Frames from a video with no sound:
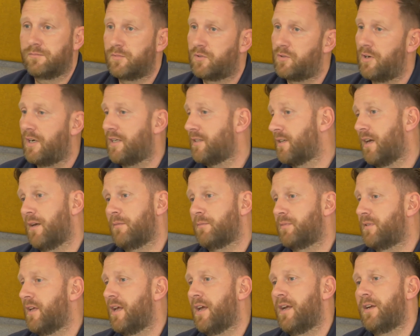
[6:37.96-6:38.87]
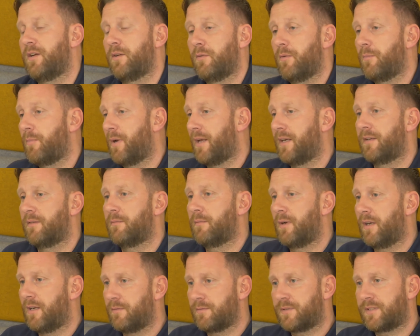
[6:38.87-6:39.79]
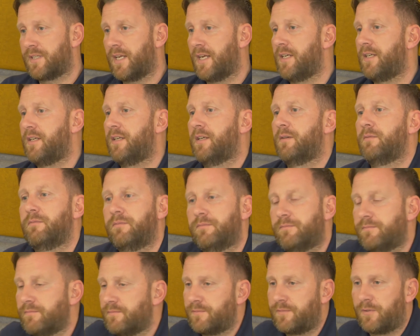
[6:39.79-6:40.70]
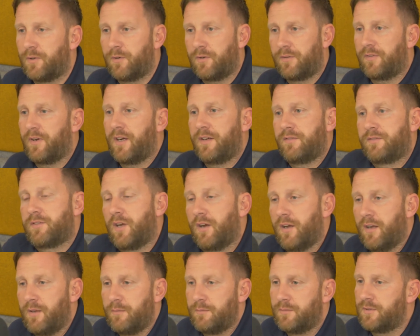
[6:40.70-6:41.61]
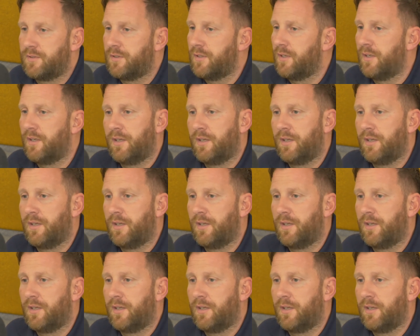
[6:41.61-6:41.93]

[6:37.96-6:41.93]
Great times there. We played at Millennium Stadium 4 or 5 times,